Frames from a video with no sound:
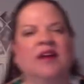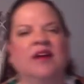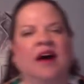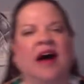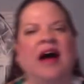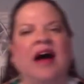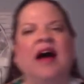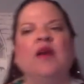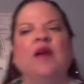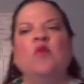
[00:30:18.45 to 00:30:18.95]

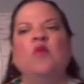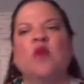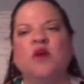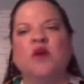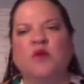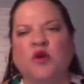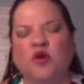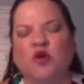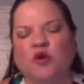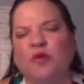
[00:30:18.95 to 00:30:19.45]
I want
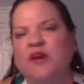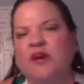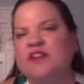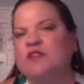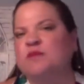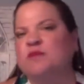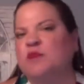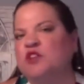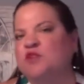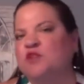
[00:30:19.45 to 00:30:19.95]
to incorporate
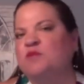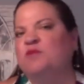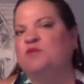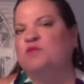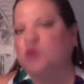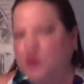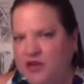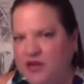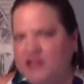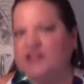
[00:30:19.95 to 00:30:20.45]
as much
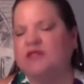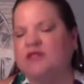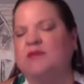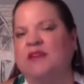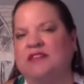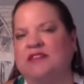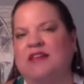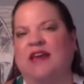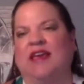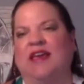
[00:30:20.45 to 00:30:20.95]
Buddhism
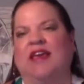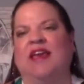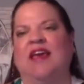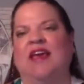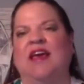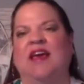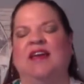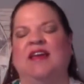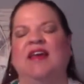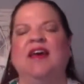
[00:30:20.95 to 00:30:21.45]
as I
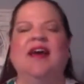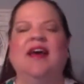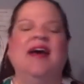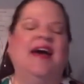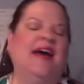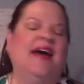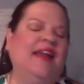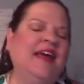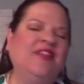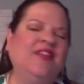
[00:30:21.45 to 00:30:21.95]
can.
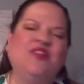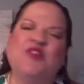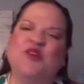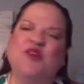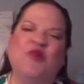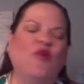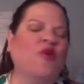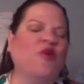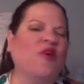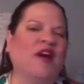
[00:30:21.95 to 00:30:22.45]
And at the
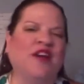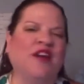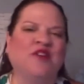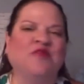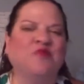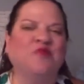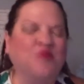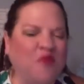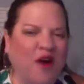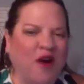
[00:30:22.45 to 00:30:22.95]
core, I
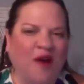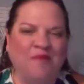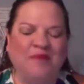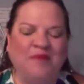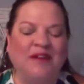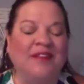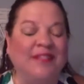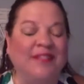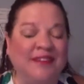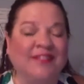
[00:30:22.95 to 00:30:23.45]
grew up
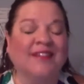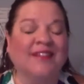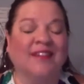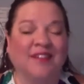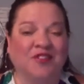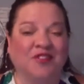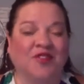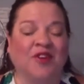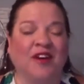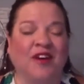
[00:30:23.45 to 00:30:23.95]
in this
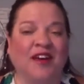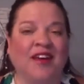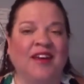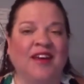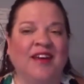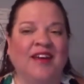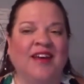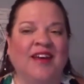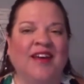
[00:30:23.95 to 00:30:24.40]
country.